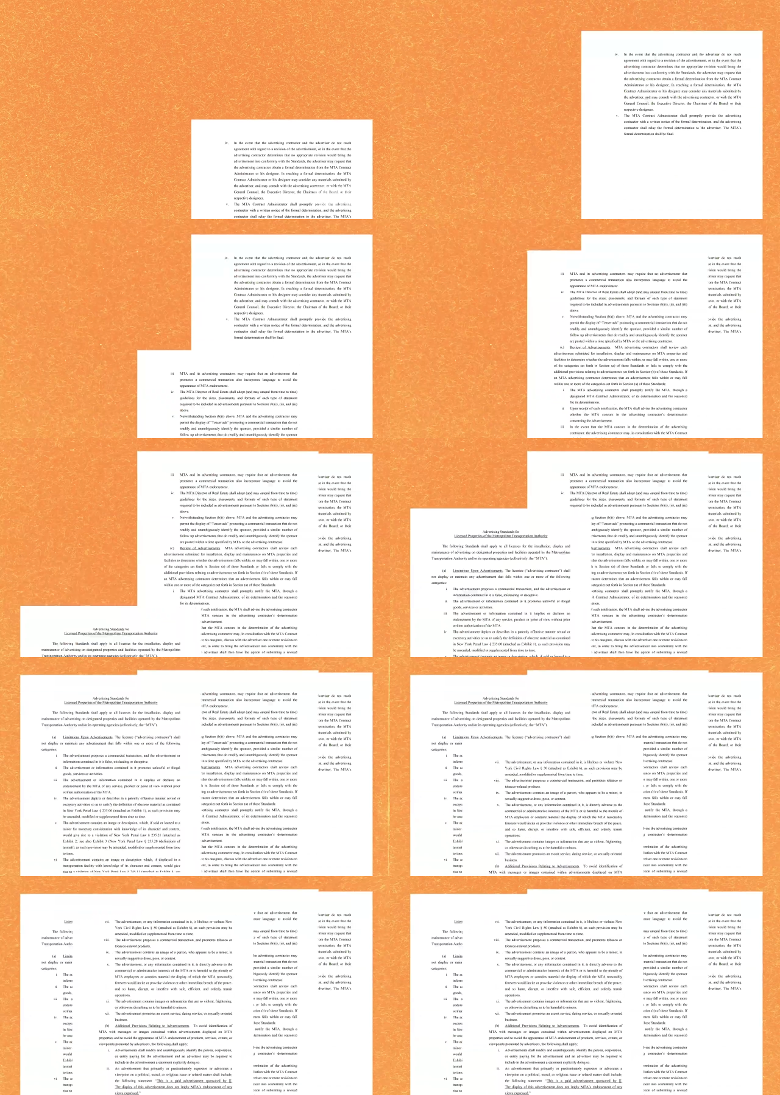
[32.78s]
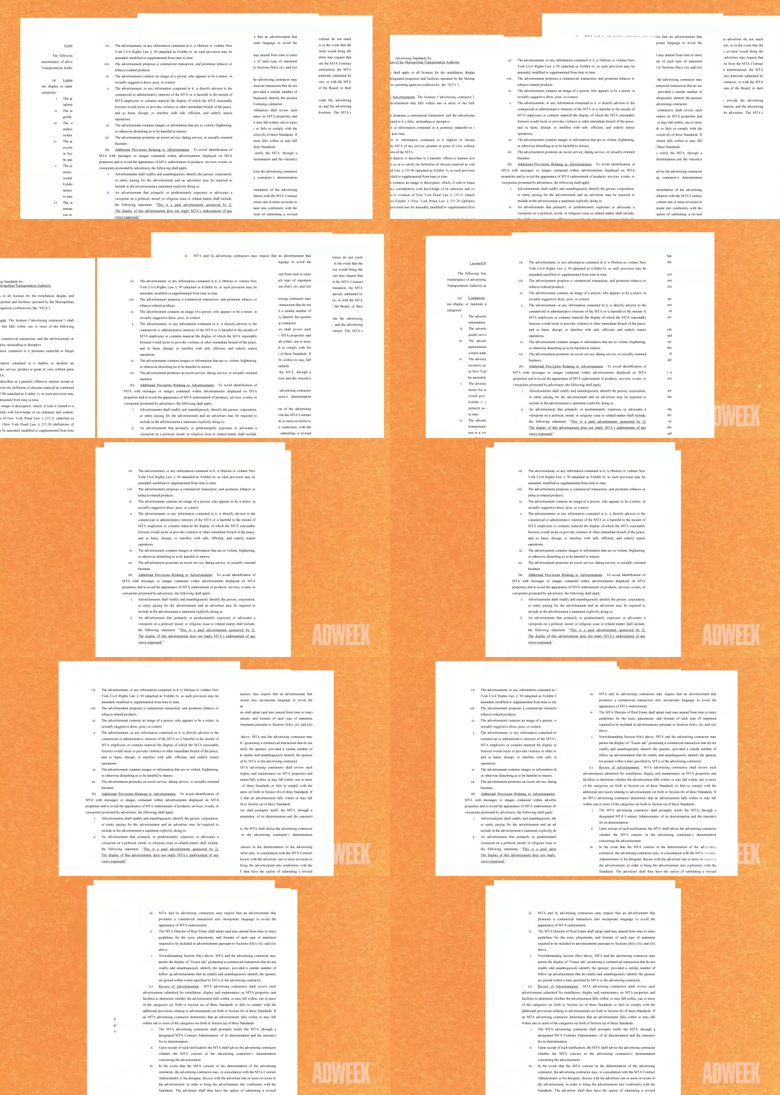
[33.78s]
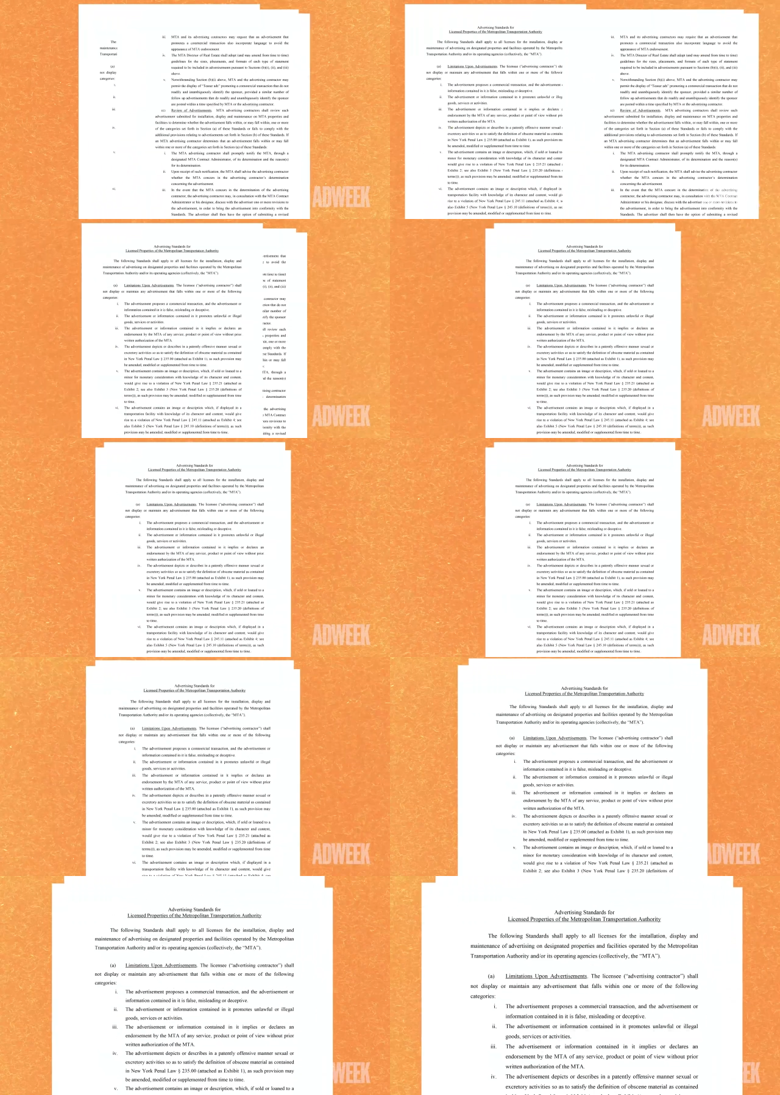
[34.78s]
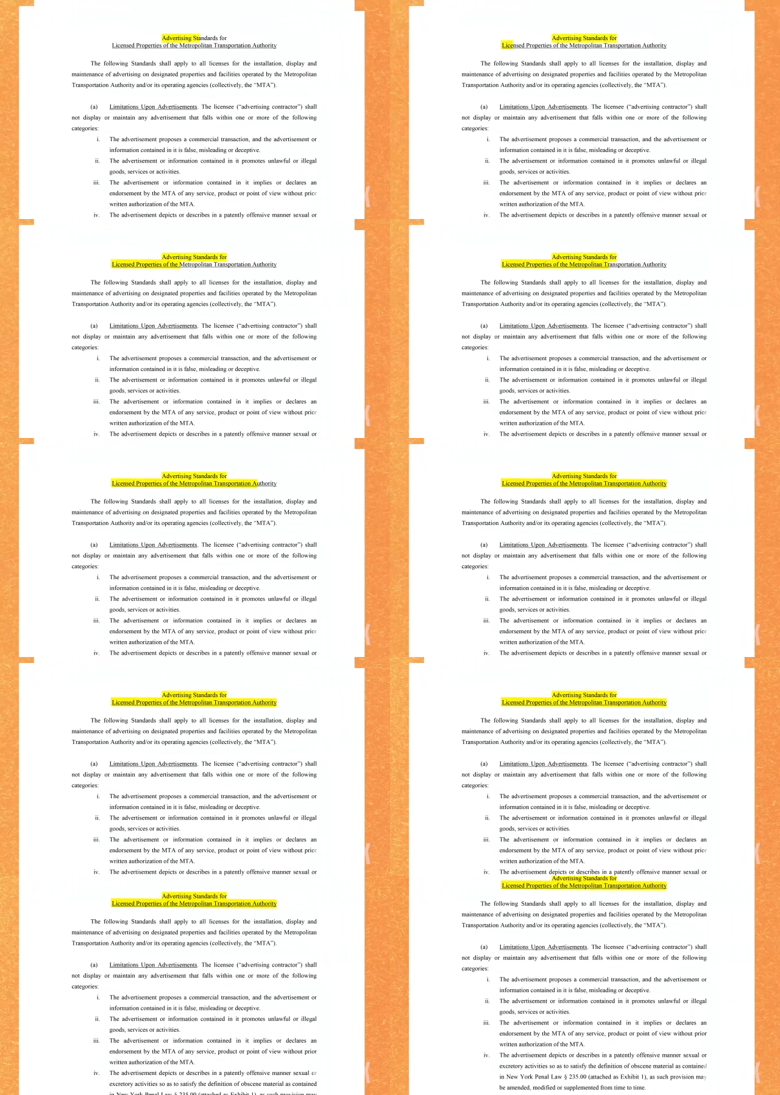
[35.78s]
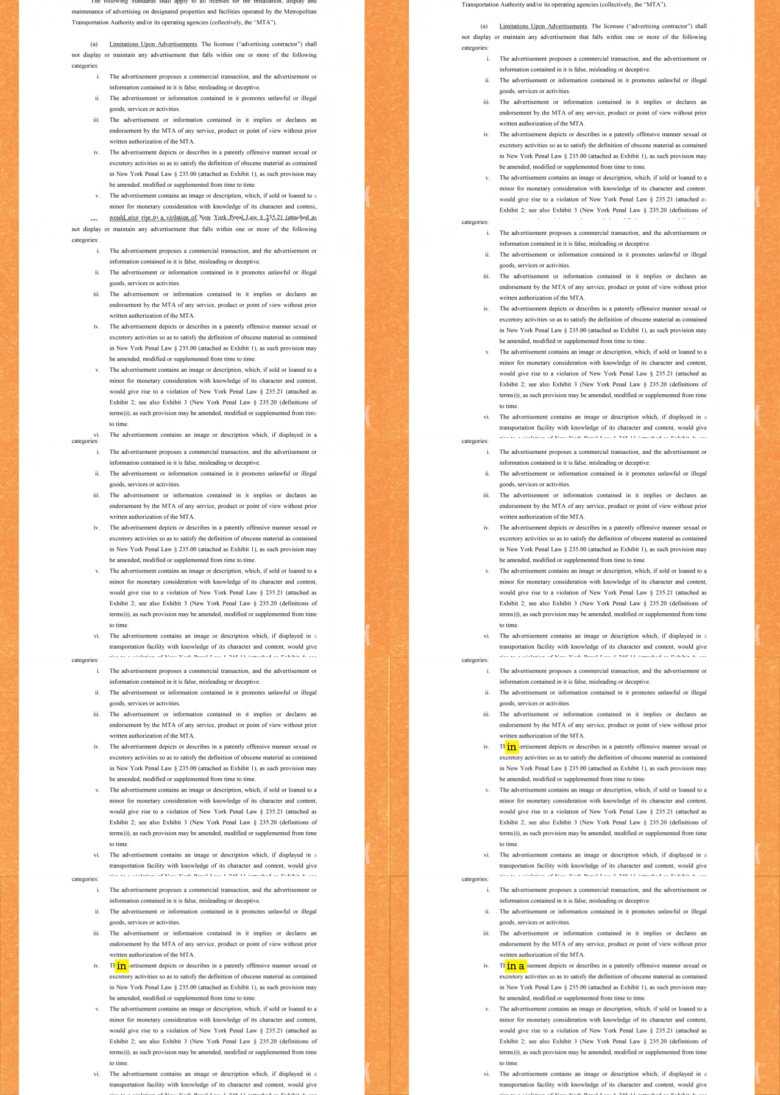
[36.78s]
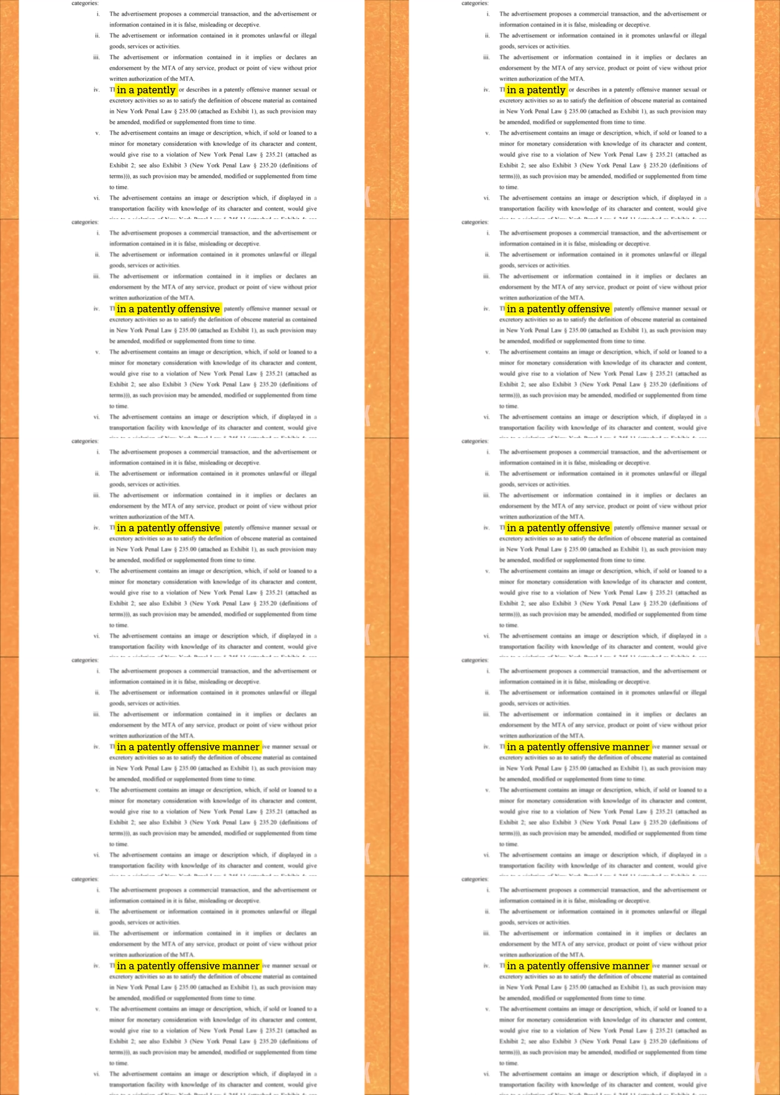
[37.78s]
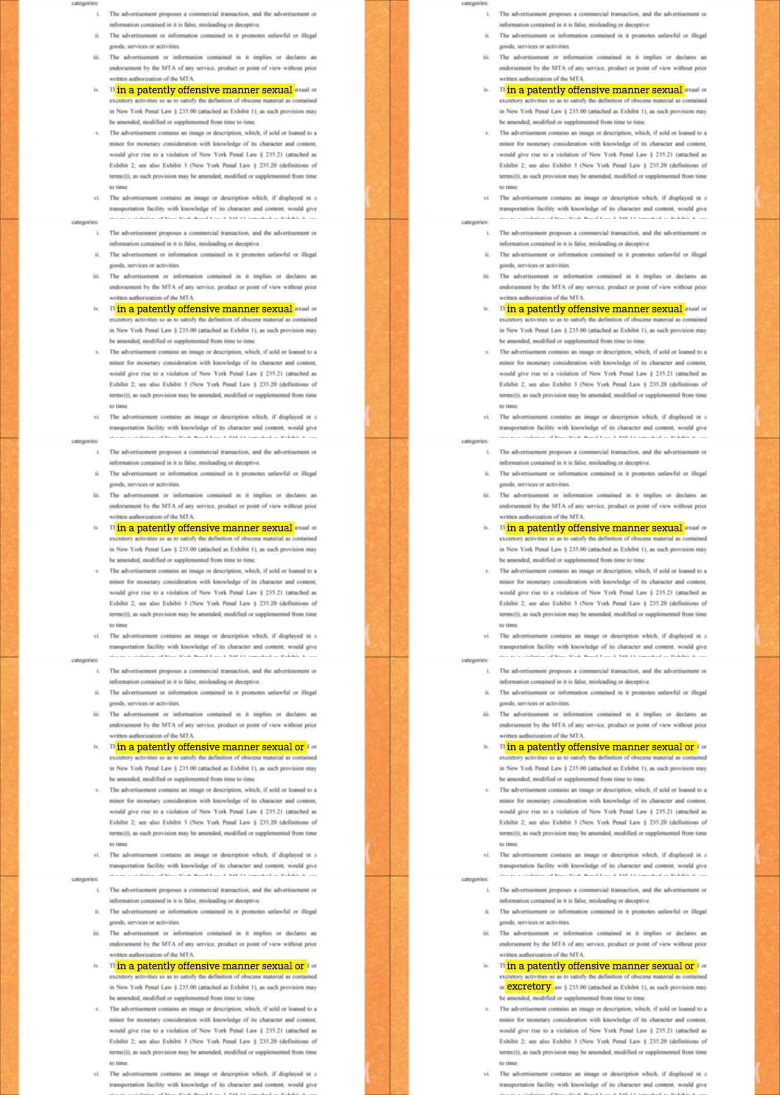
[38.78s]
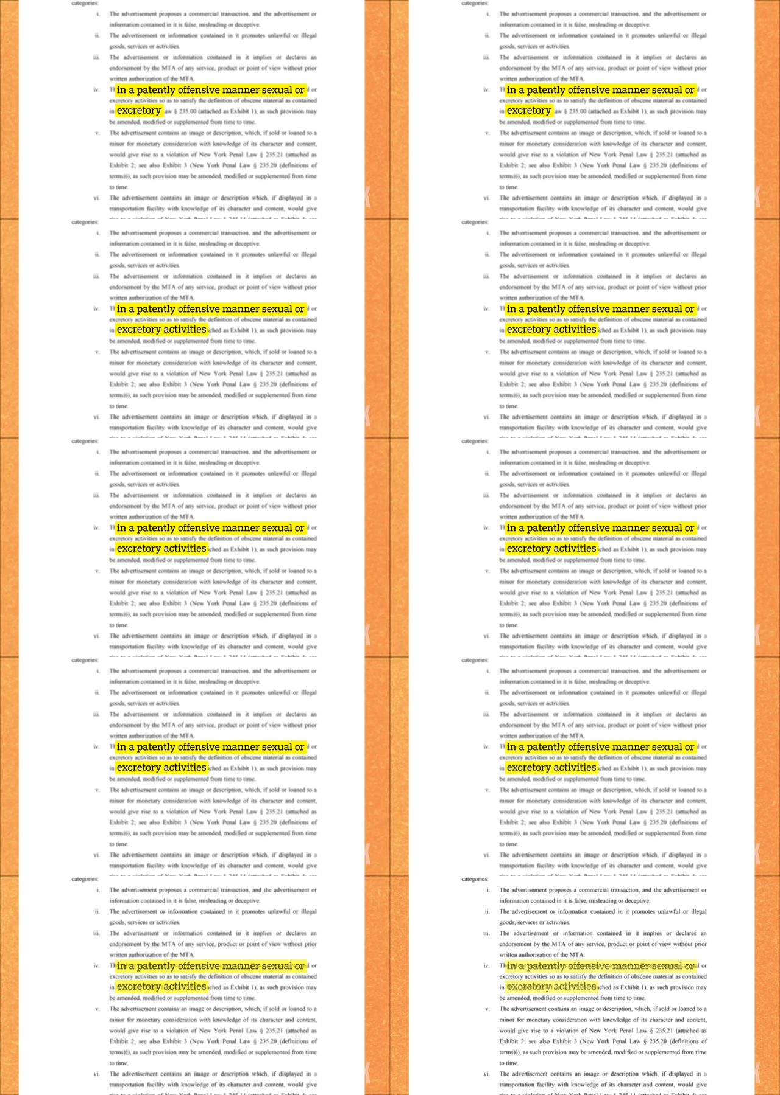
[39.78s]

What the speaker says: Nobody's mouth can be seen.